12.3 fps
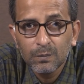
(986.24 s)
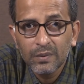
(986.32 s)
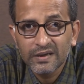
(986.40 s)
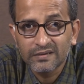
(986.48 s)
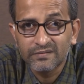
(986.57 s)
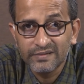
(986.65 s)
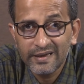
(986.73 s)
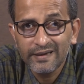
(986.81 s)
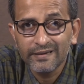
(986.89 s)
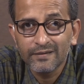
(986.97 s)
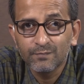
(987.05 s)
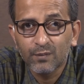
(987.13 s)
But
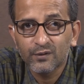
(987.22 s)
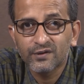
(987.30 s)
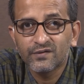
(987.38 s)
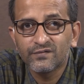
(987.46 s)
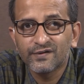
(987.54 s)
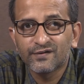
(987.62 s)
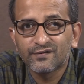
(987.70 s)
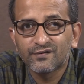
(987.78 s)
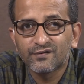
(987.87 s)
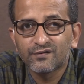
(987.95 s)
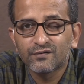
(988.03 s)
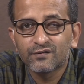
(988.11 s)
there
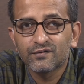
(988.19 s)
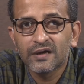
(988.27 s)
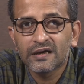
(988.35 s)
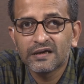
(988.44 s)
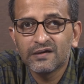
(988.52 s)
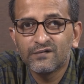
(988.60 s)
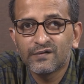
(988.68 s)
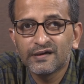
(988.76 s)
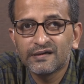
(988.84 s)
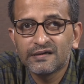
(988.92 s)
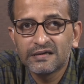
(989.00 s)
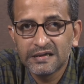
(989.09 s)
positivists take a
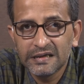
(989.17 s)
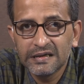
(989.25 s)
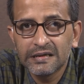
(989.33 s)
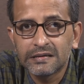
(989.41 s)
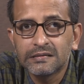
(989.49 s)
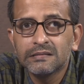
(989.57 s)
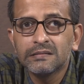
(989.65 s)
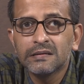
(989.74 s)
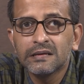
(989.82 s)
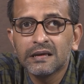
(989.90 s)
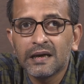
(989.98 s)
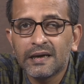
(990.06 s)
different turn
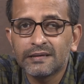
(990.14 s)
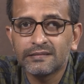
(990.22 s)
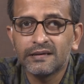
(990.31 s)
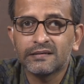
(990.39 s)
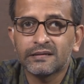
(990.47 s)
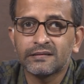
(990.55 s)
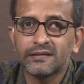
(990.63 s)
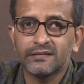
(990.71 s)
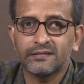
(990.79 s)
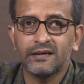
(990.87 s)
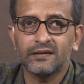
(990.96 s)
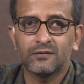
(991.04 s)
and they
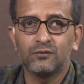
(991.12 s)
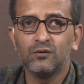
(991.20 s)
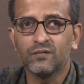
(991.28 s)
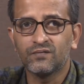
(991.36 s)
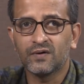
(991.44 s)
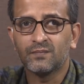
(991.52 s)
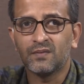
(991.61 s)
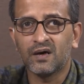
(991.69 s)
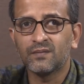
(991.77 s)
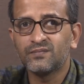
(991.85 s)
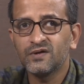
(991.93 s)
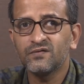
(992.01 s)
suggest that no from
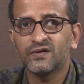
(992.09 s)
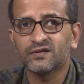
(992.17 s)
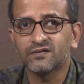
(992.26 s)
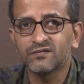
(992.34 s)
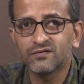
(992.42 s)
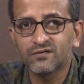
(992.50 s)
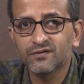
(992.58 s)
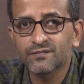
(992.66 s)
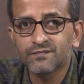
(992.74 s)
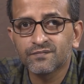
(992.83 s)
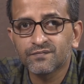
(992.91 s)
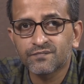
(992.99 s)

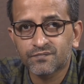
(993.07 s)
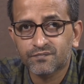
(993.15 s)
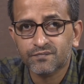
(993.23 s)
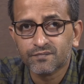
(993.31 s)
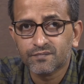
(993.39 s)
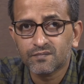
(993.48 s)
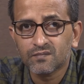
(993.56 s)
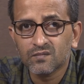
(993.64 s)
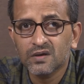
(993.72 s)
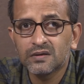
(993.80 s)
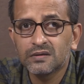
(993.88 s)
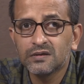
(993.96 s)
observations
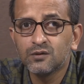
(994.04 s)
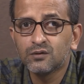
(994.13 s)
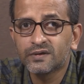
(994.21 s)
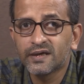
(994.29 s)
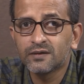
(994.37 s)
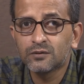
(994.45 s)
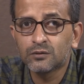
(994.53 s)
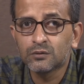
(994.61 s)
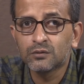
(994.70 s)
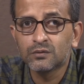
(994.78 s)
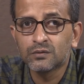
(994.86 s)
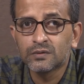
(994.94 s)
you tend
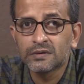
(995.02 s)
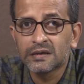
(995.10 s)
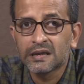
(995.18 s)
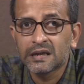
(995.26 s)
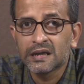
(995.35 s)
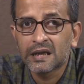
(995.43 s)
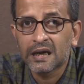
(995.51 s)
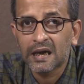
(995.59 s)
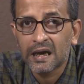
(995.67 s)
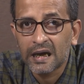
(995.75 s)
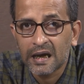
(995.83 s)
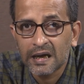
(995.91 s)
to
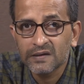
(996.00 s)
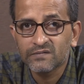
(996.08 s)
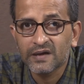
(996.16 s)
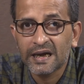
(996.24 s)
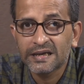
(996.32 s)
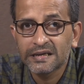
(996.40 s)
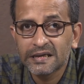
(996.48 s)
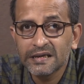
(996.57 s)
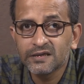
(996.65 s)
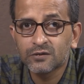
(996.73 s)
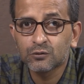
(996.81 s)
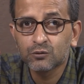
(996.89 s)
have at
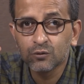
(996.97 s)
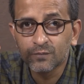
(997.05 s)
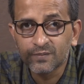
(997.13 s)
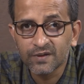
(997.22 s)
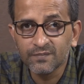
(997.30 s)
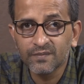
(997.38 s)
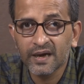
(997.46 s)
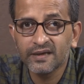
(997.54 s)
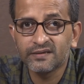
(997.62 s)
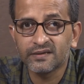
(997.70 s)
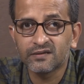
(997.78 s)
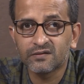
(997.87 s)
least two
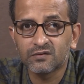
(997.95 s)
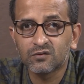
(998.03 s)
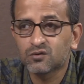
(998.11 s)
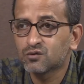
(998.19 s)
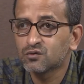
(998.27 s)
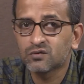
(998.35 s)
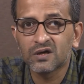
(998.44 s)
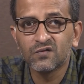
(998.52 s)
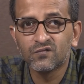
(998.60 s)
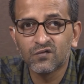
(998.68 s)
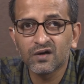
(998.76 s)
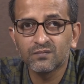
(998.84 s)
premises to
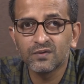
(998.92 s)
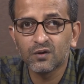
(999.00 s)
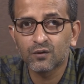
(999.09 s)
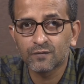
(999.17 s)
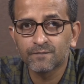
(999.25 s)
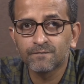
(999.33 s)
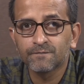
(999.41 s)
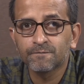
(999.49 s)
confirm your